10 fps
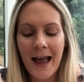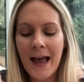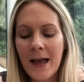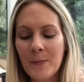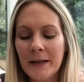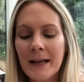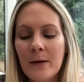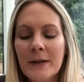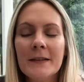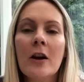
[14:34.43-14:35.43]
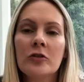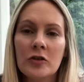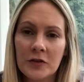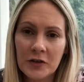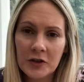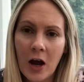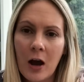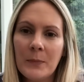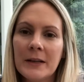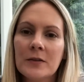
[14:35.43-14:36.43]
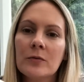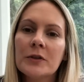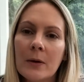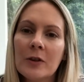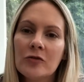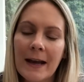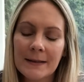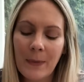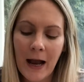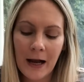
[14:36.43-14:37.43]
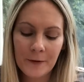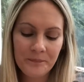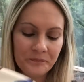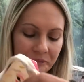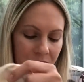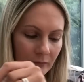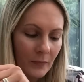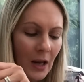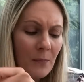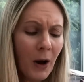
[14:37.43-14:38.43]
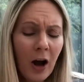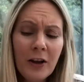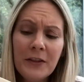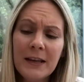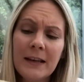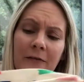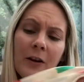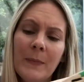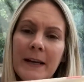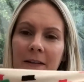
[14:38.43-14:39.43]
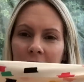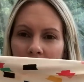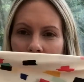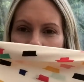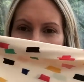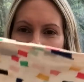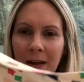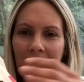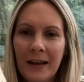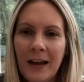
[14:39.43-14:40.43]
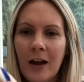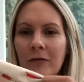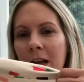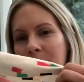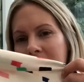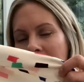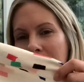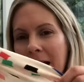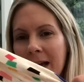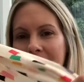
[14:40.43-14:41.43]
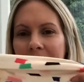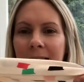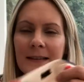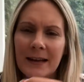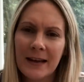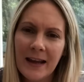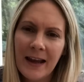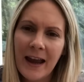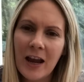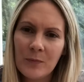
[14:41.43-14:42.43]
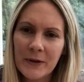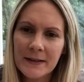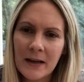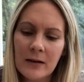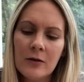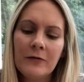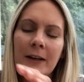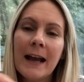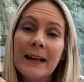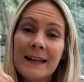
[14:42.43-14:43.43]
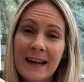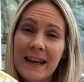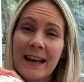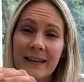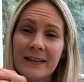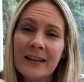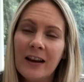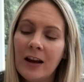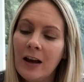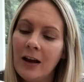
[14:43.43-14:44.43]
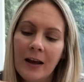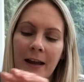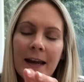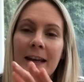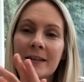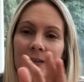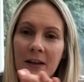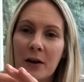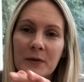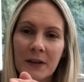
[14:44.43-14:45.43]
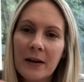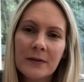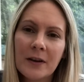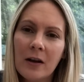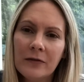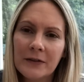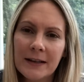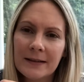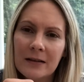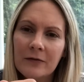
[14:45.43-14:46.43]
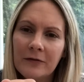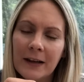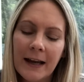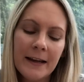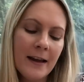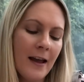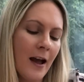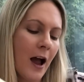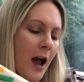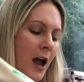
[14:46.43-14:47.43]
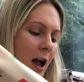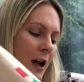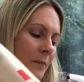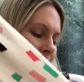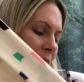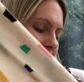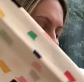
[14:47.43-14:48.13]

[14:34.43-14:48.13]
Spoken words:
Now, it's not just a top, it's also a dress pattern. But I think if I made a top, a Romy top out of this, it'd be so lovely. And it is. It's so soft, it's lovely. I